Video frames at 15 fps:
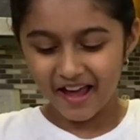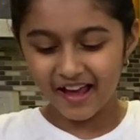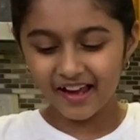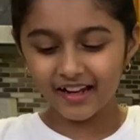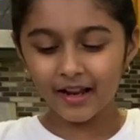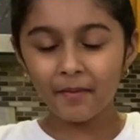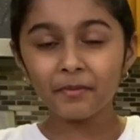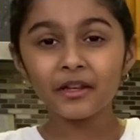
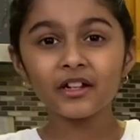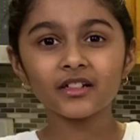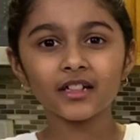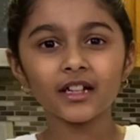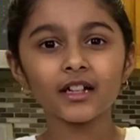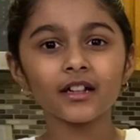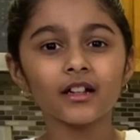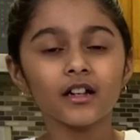And I'm
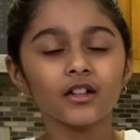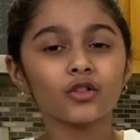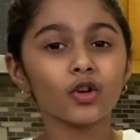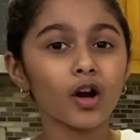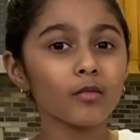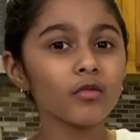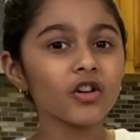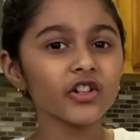using
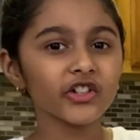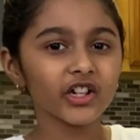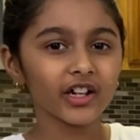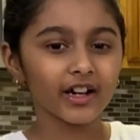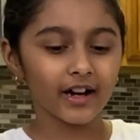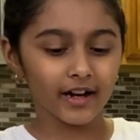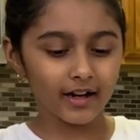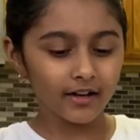normal
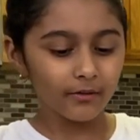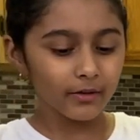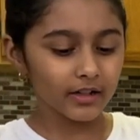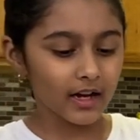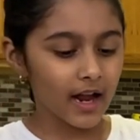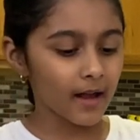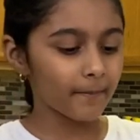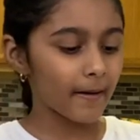sugar.
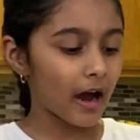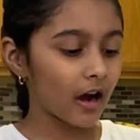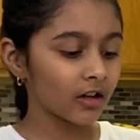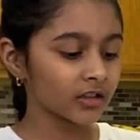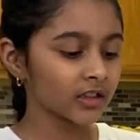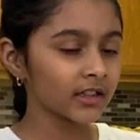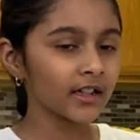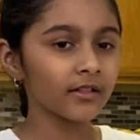I
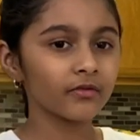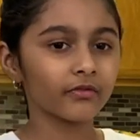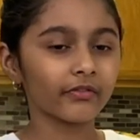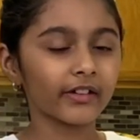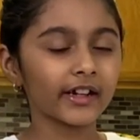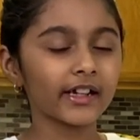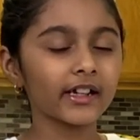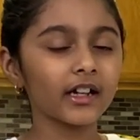powdered it
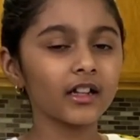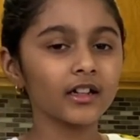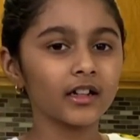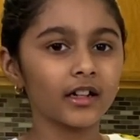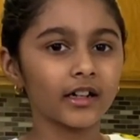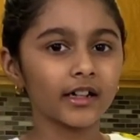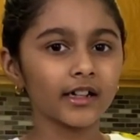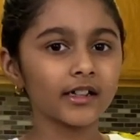real
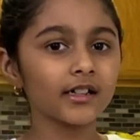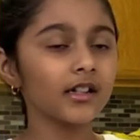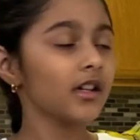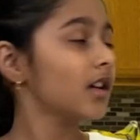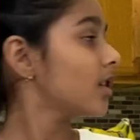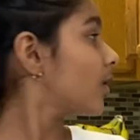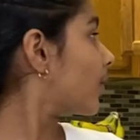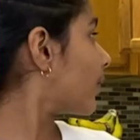good
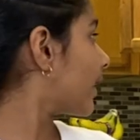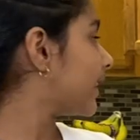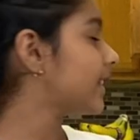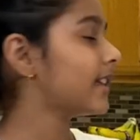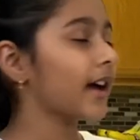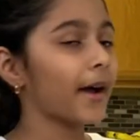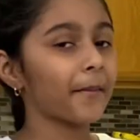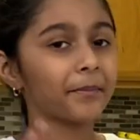
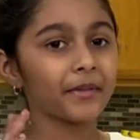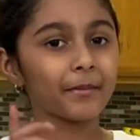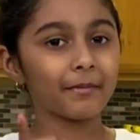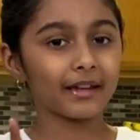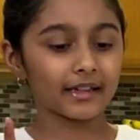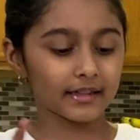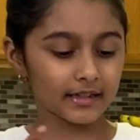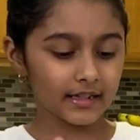with the
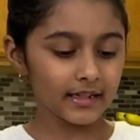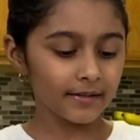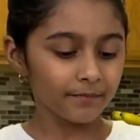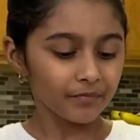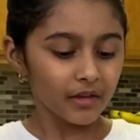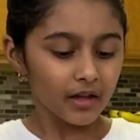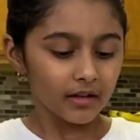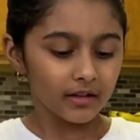mixie.
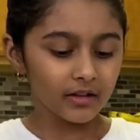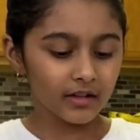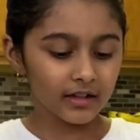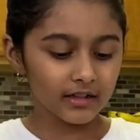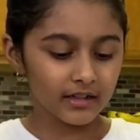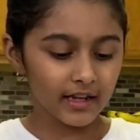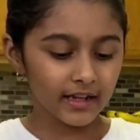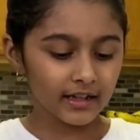You
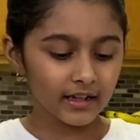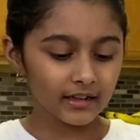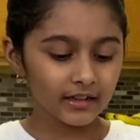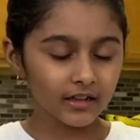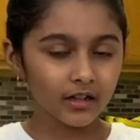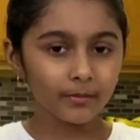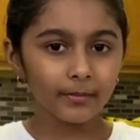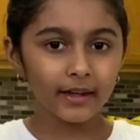can take a
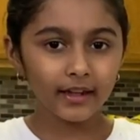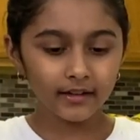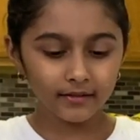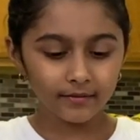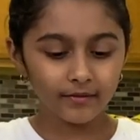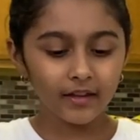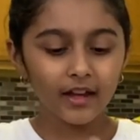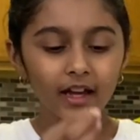little bit
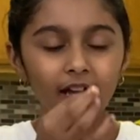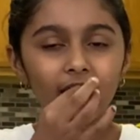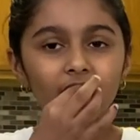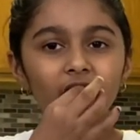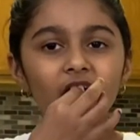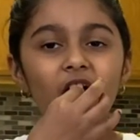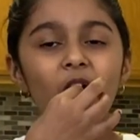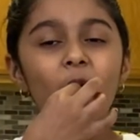
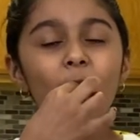and